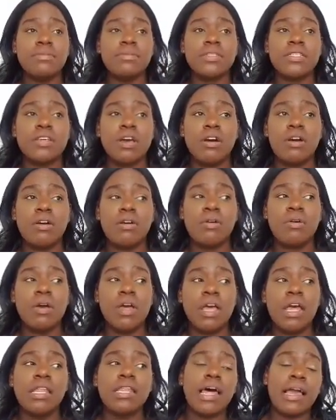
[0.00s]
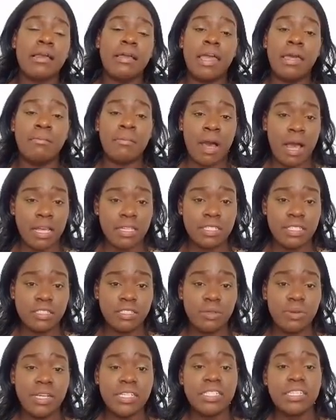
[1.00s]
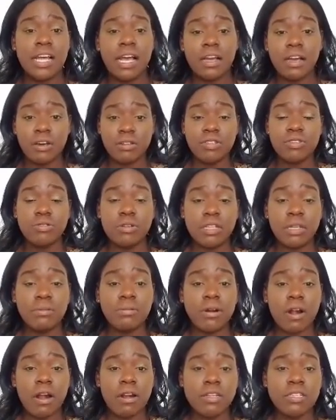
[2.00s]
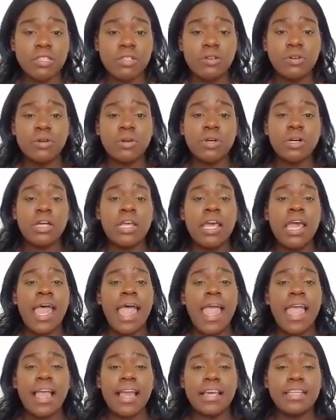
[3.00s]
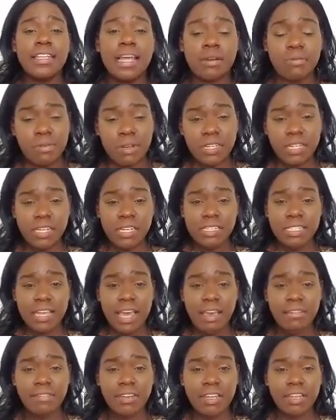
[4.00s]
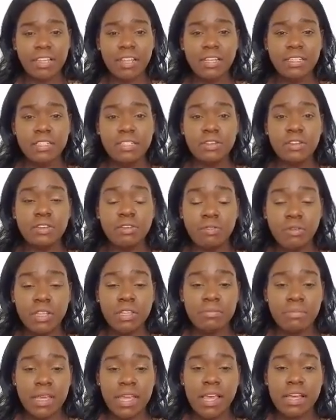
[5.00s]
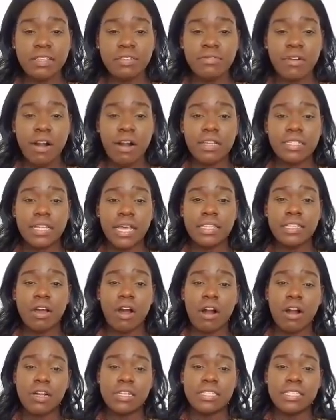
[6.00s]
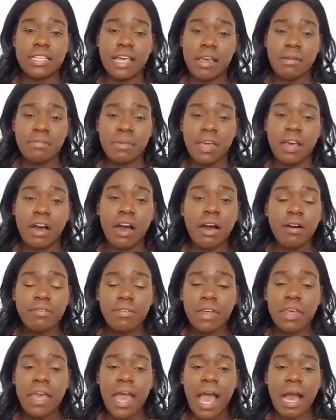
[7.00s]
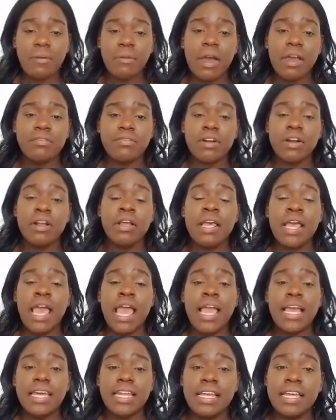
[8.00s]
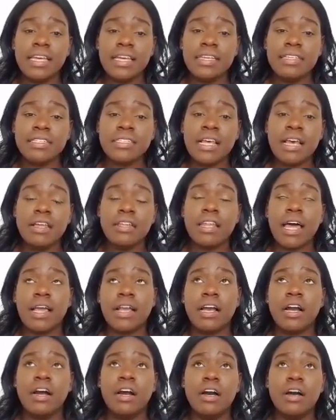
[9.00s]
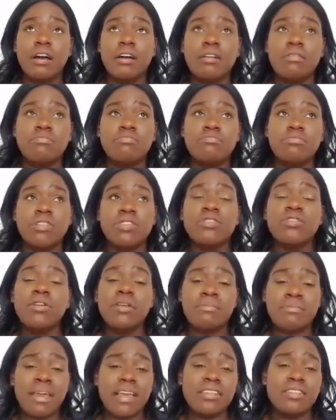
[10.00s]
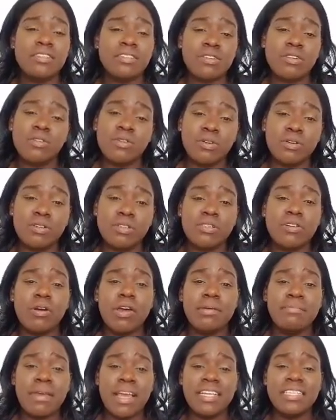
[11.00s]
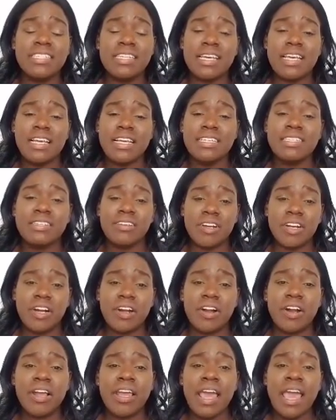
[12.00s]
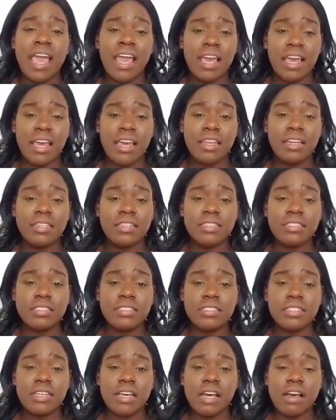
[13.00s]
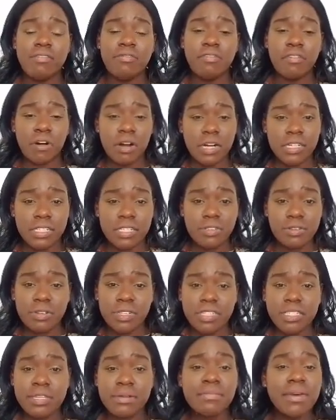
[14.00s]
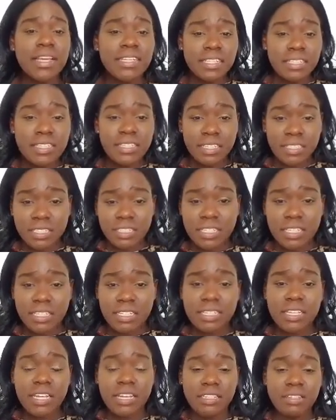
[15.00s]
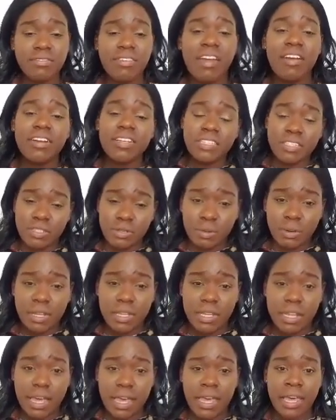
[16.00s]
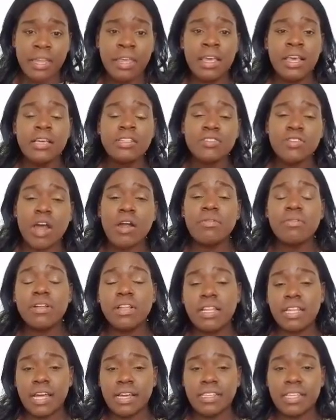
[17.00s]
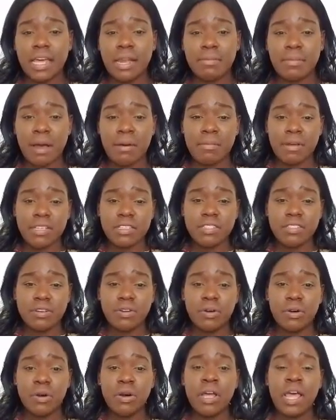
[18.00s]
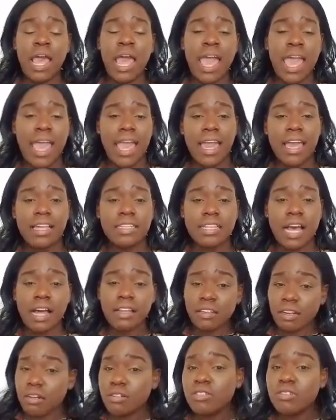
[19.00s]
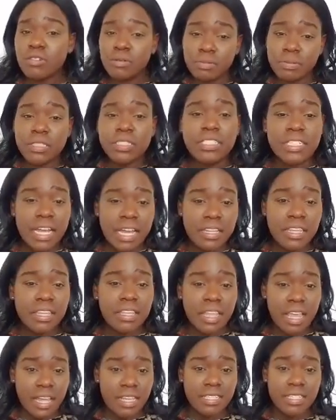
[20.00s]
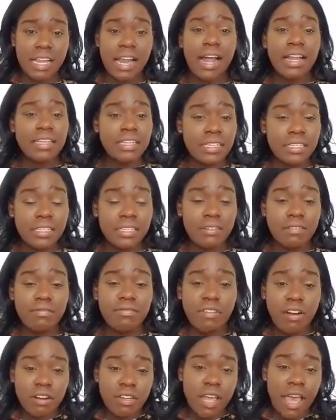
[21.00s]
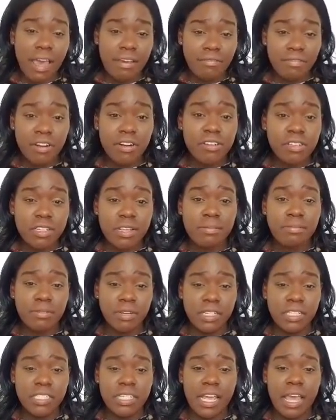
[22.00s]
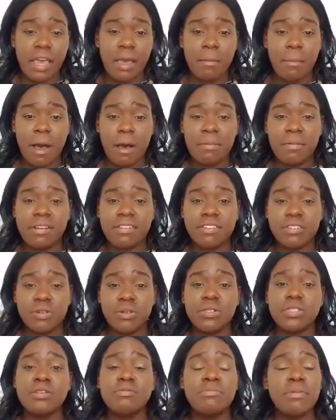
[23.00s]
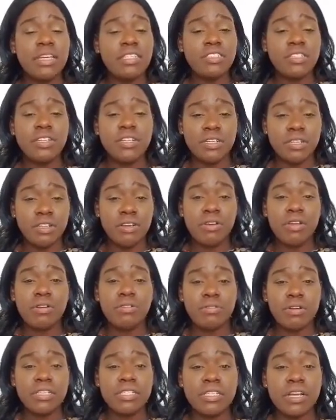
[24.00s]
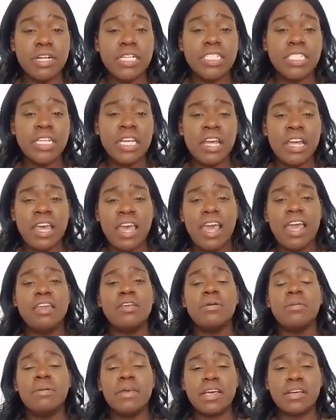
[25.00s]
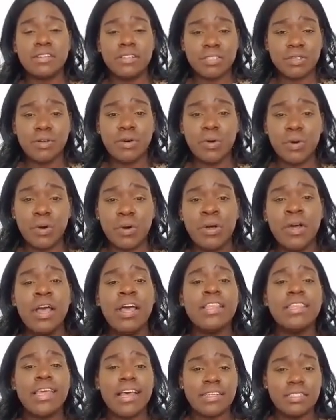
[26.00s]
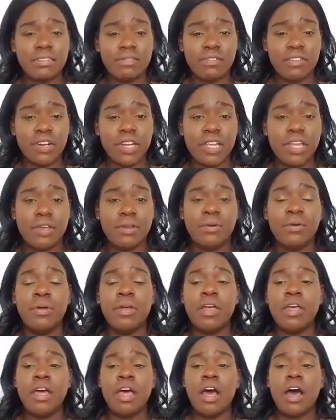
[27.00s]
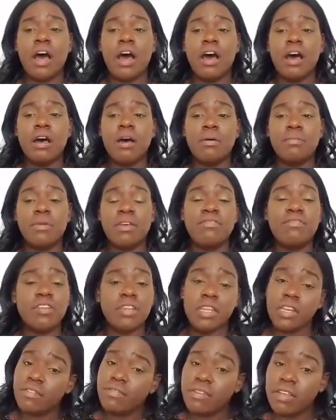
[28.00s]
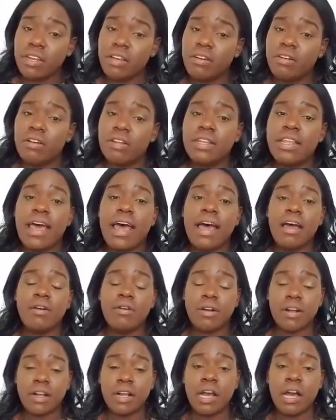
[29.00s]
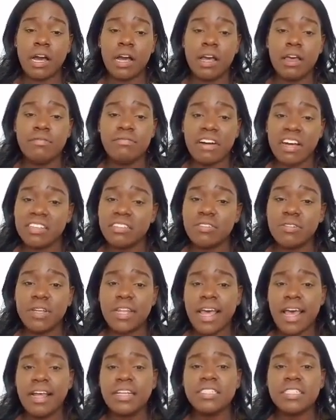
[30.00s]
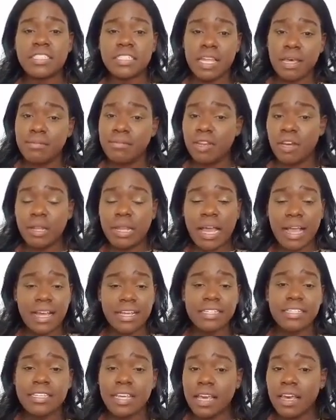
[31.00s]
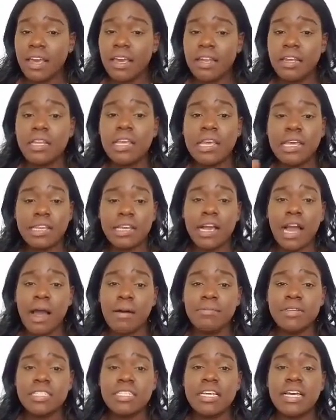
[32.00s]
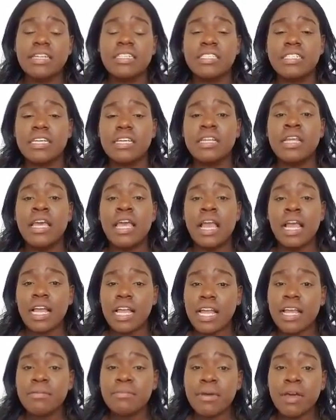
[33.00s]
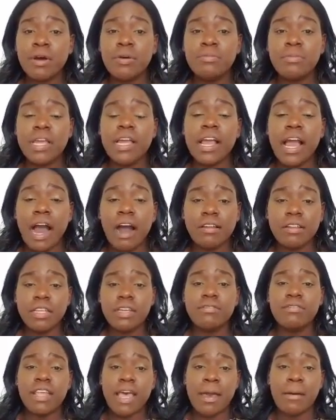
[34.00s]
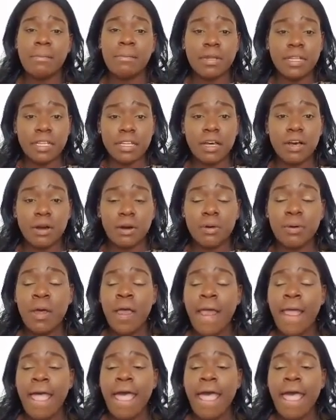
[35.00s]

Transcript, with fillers: So like in my situation, I go to a liberal arts school, and that really doesn't have anything to do with me as far as like the art segment of it. However, it is like a student-based school, so it makes it easier and for students to make decisions, and it's very student-led. So I really like that about my school, and I learned to appreciate the things that I didn't at first appreciate about my school. So make sure you're doing your research and you pick a school that's for you. If you need a video on that or advice on that, just let me know, like I said, in the comment section. Email me, I'll leave that below.